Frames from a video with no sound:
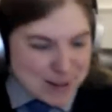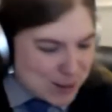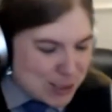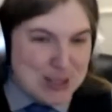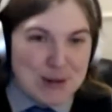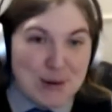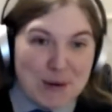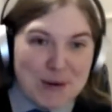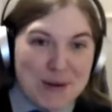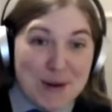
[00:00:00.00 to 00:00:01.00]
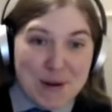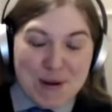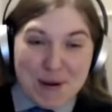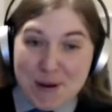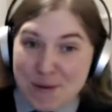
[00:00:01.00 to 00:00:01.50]
just a little
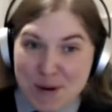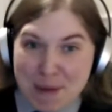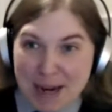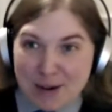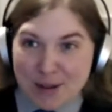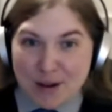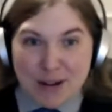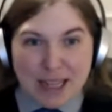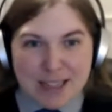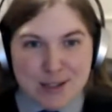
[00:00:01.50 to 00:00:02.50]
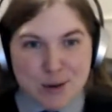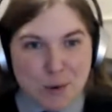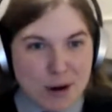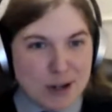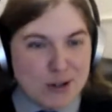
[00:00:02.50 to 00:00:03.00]
reminder there in case
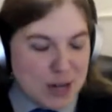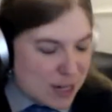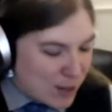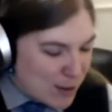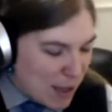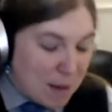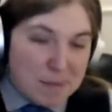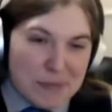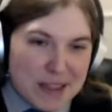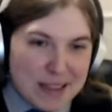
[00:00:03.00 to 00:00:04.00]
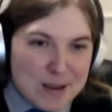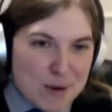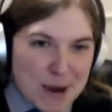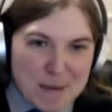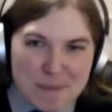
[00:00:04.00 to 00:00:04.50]
you wanted to try to do that.
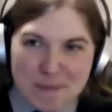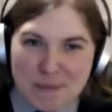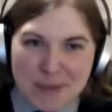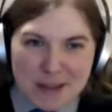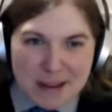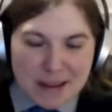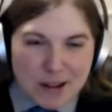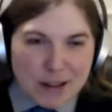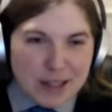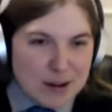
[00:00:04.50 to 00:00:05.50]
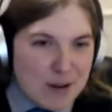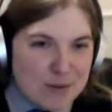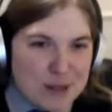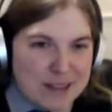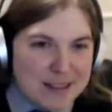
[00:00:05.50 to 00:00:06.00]
All right. I'll kick it
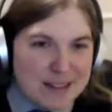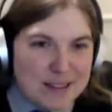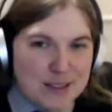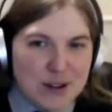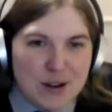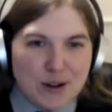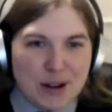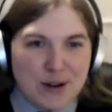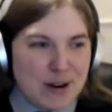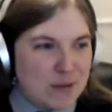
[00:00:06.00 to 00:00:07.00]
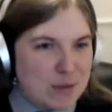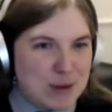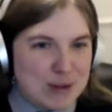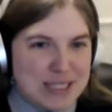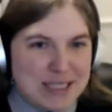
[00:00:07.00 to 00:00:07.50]
off with a song called Undercover
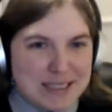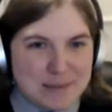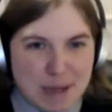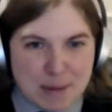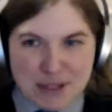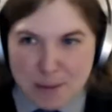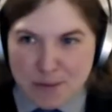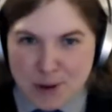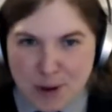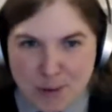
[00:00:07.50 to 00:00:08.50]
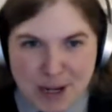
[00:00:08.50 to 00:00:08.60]
Muse that maybe some of y'all